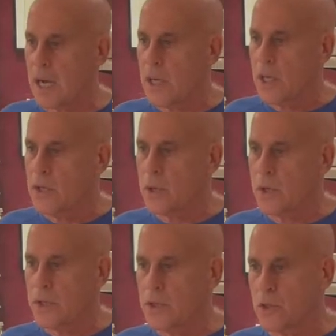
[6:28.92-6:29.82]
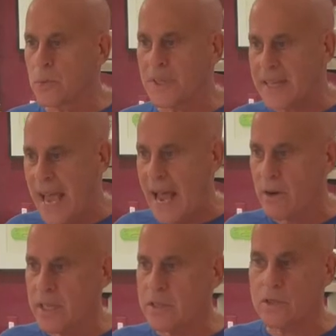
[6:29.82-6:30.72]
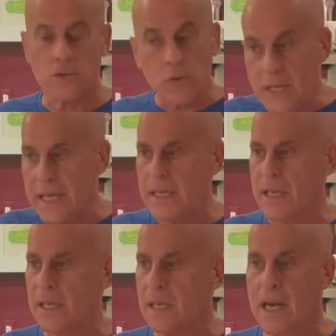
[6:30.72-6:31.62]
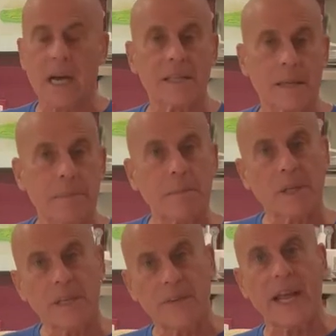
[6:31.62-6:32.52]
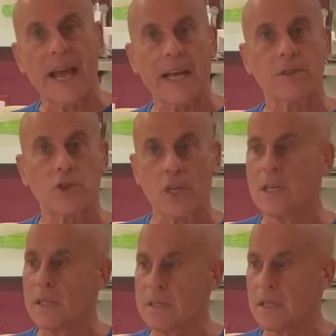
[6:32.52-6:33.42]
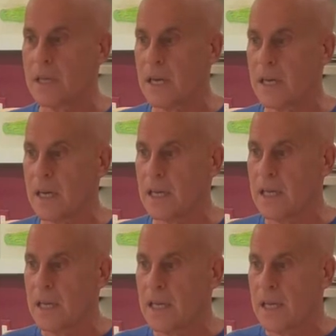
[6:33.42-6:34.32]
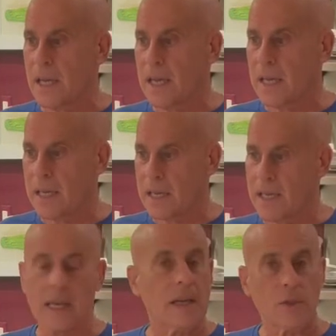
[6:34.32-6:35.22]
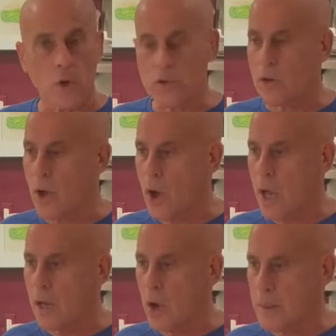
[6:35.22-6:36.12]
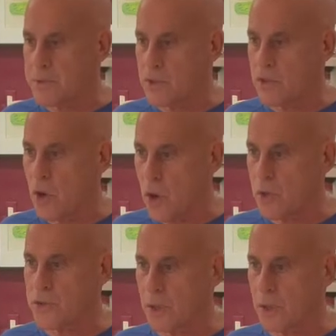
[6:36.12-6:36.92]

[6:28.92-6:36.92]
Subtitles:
You could do it with carrots, zucchini. Some people even add cheese. And those are all options also.